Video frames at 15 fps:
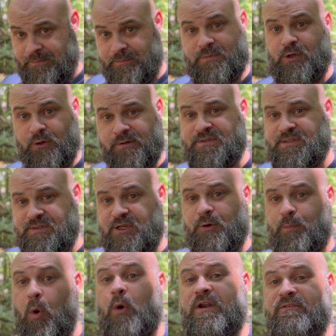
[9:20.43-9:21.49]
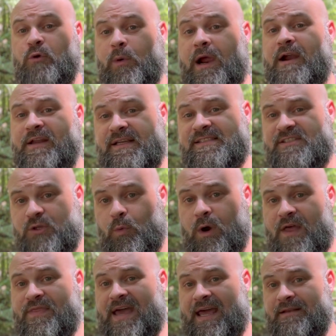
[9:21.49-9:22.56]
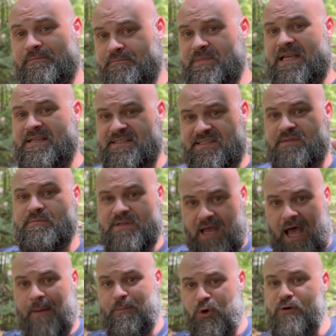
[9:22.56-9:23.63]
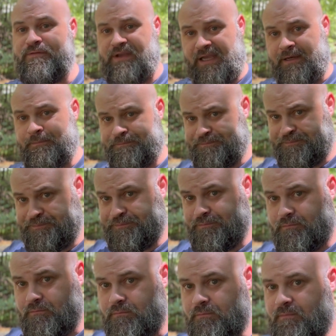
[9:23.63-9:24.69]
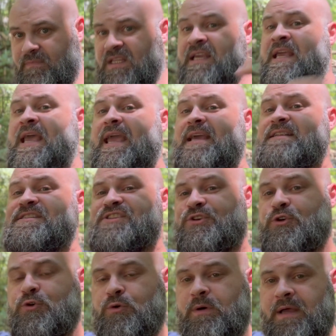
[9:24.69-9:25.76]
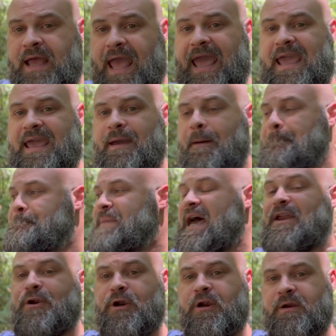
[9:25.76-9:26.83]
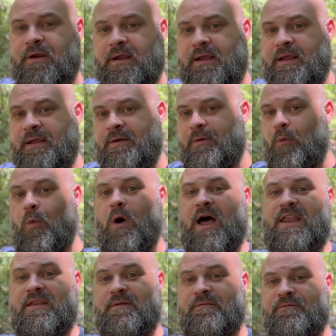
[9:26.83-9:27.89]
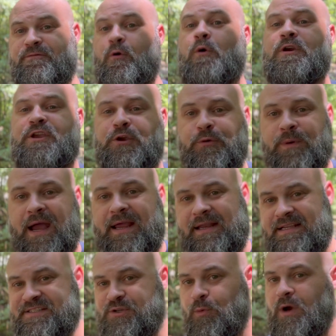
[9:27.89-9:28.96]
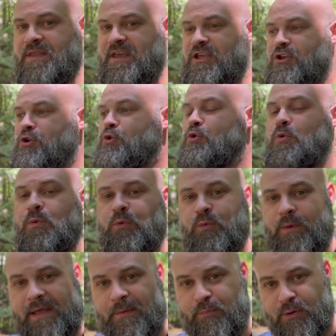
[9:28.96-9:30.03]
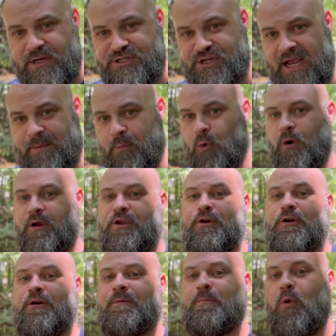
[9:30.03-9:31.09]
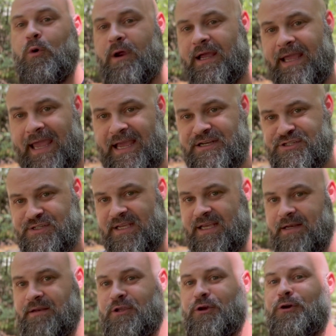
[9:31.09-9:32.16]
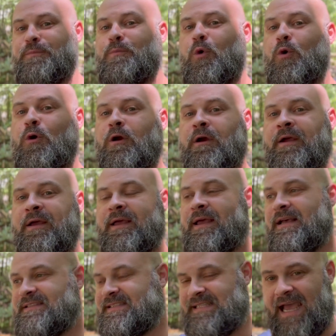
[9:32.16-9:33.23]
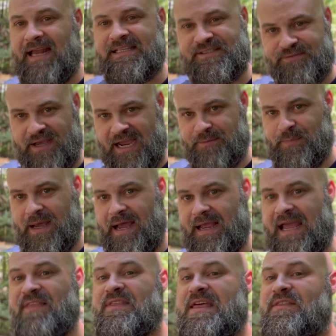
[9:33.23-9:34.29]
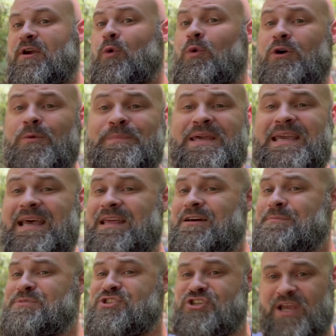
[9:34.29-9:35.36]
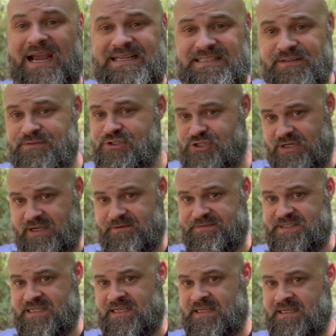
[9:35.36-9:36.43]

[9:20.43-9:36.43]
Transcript: your, your point of awareness, the one that is not moving, into a better one for you, right? Into one that you appreciate more, you're more engaged in, you're more satisfied by. And then there will be an objective shift